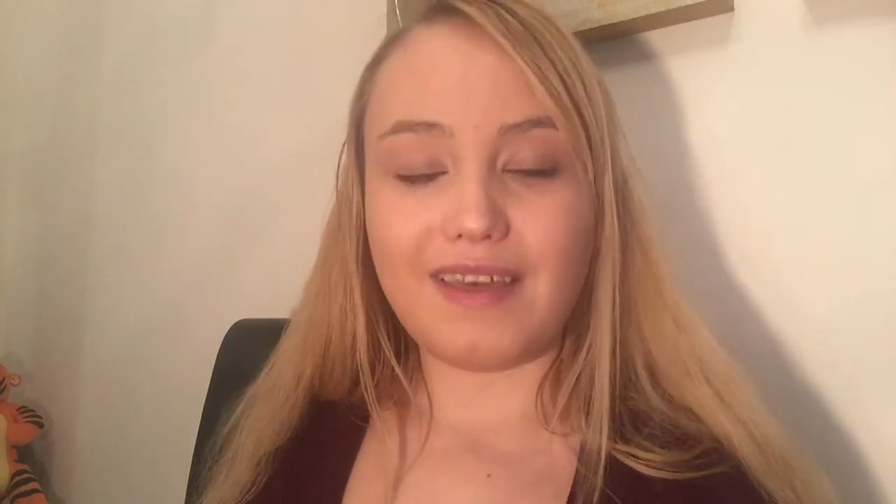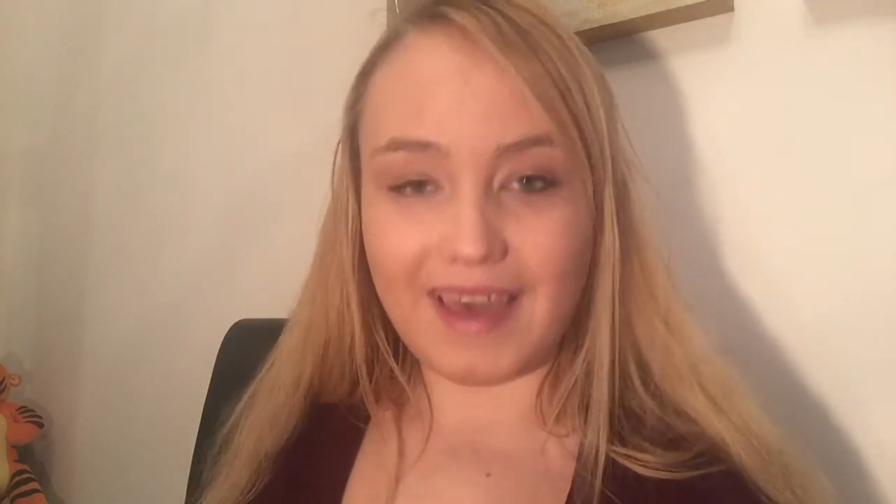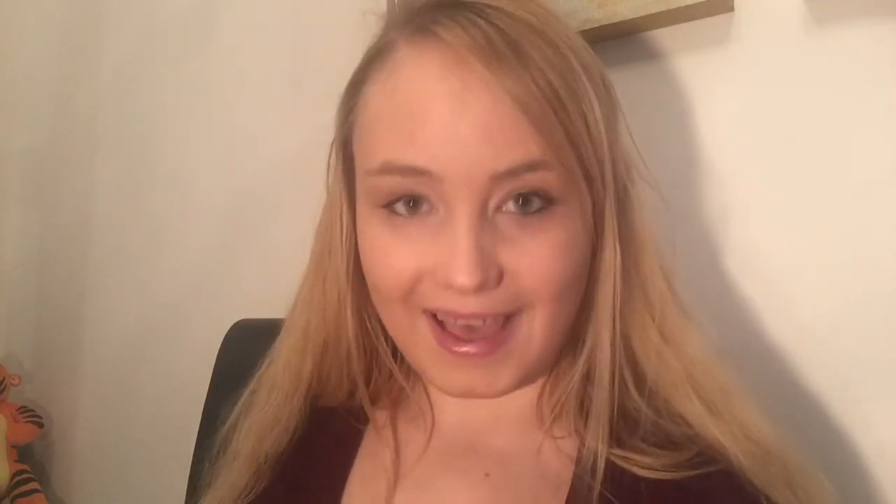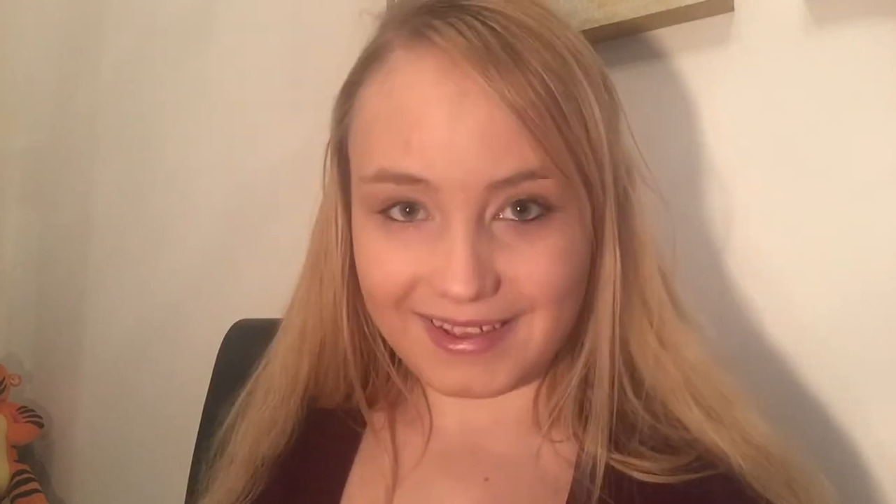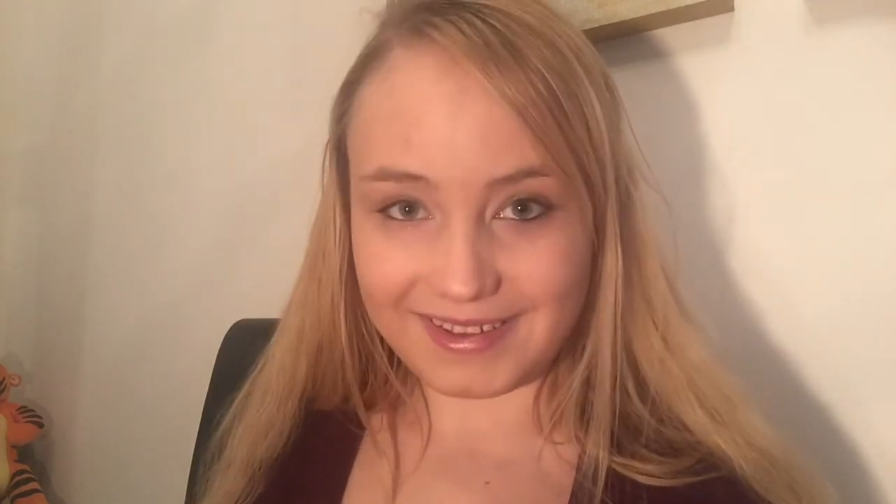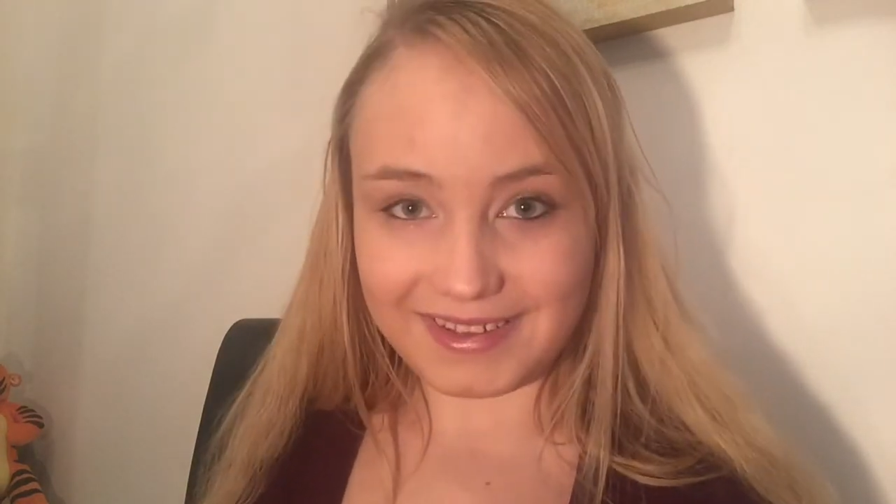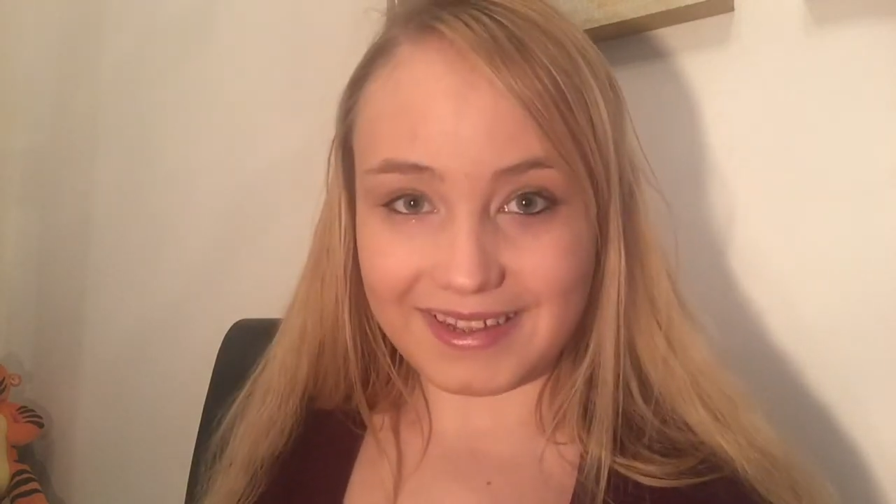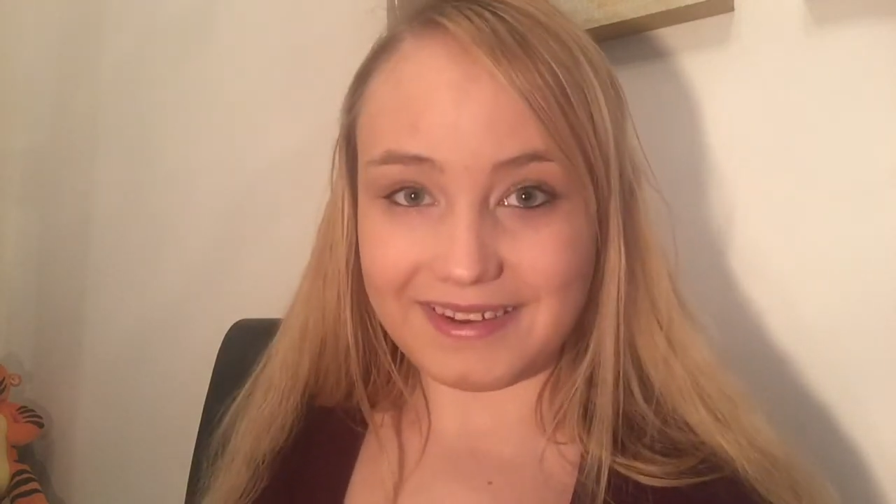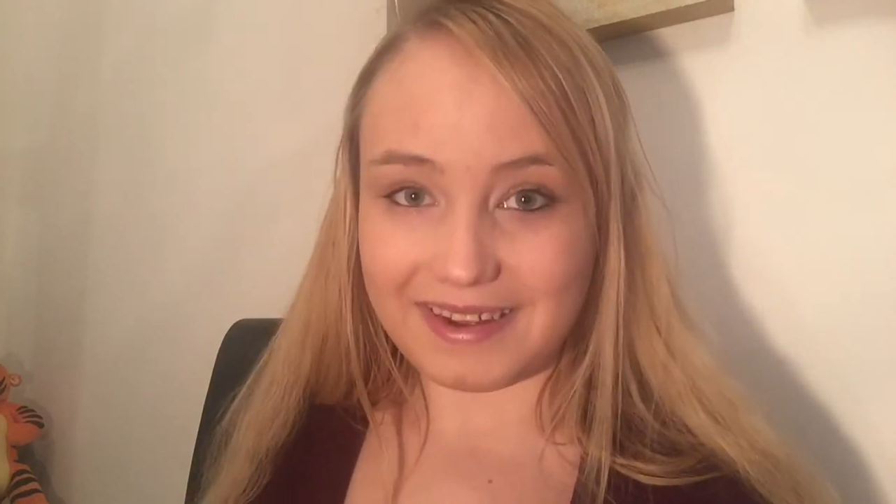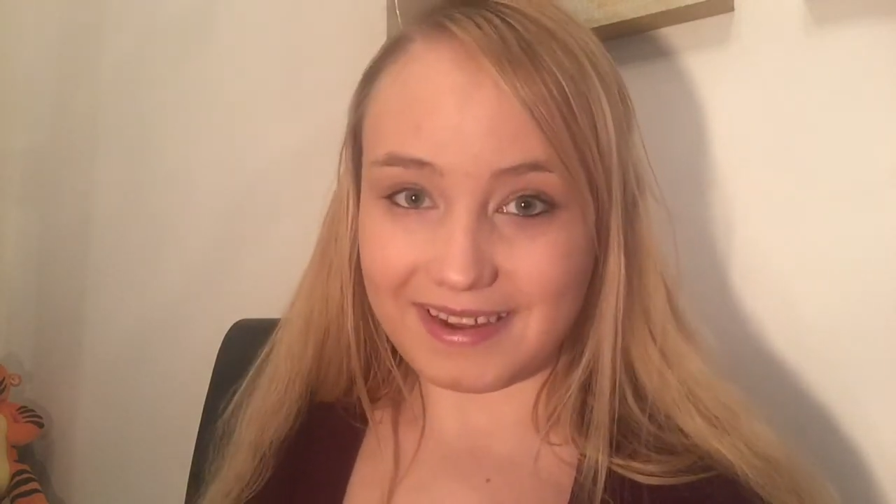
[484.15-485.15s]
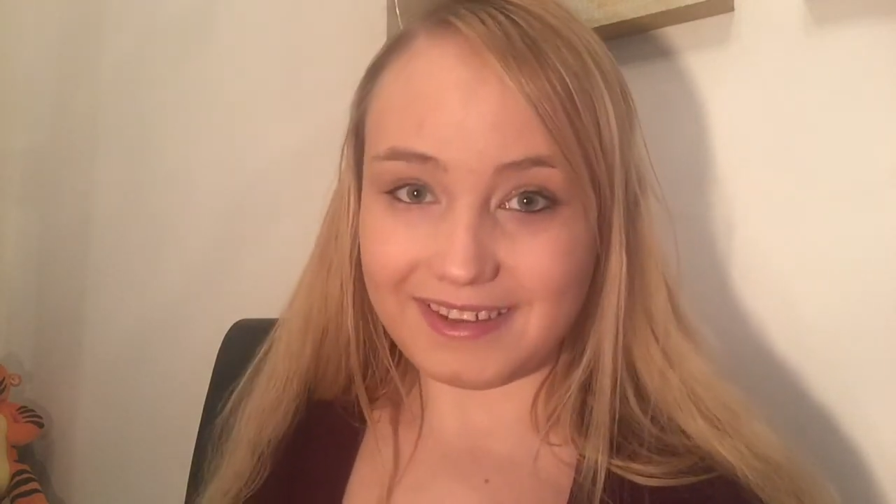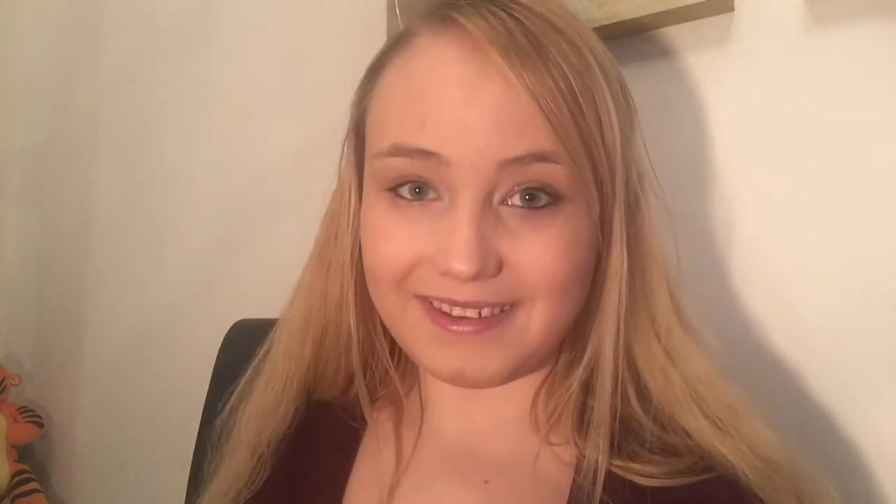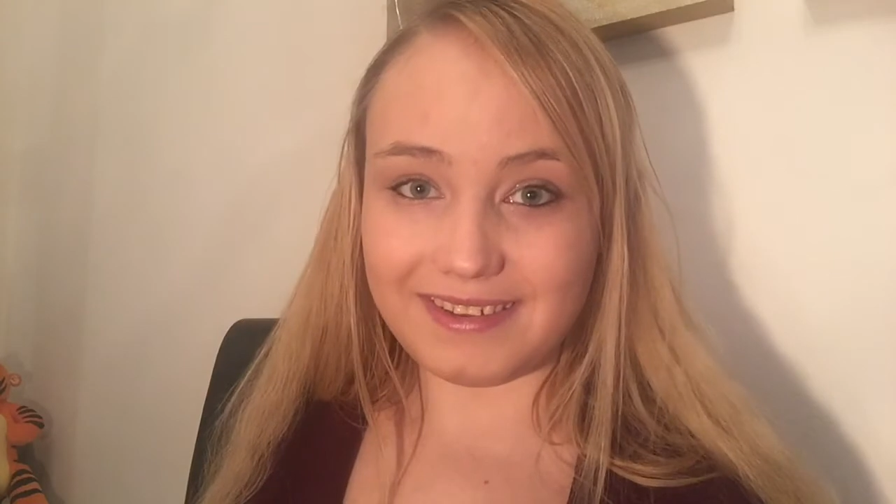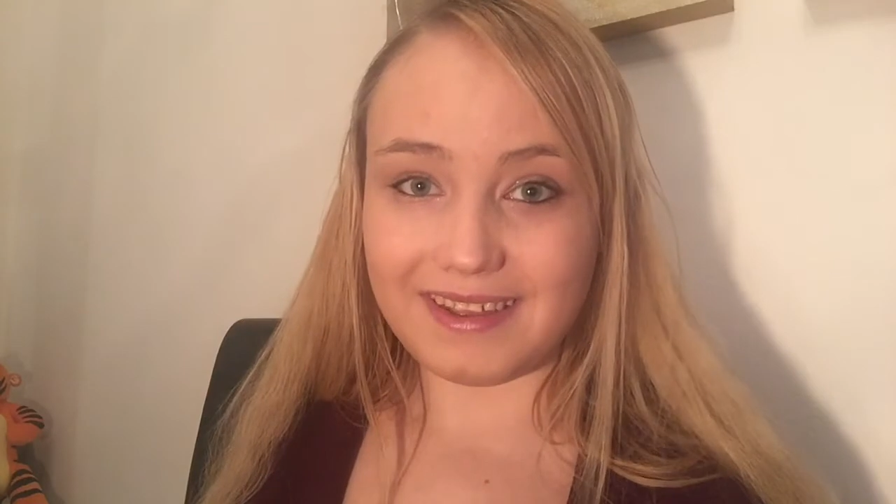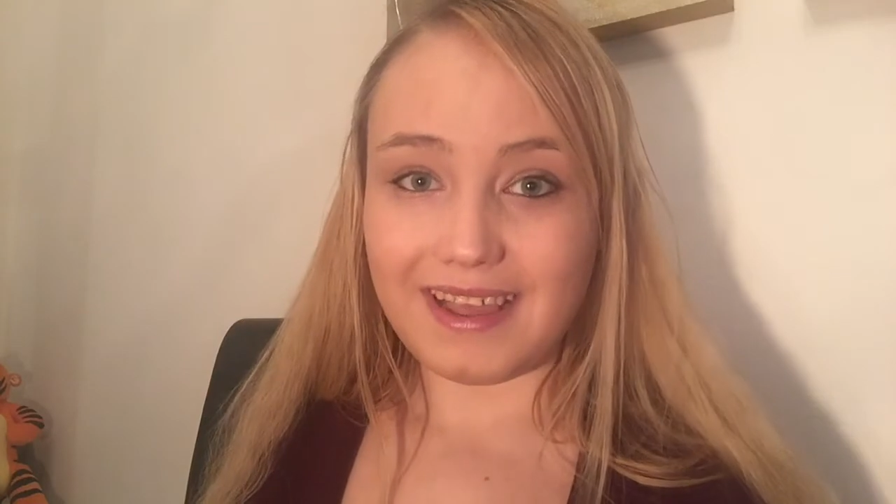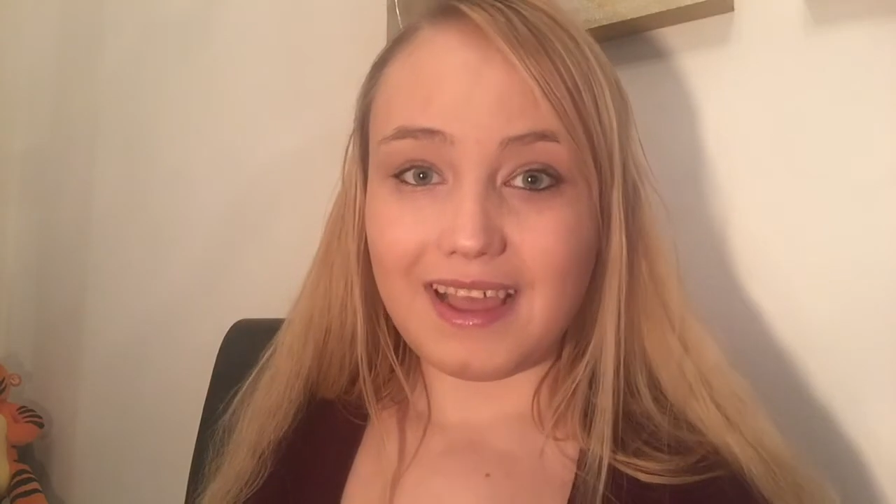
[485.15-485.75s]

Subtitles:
Yes, it does.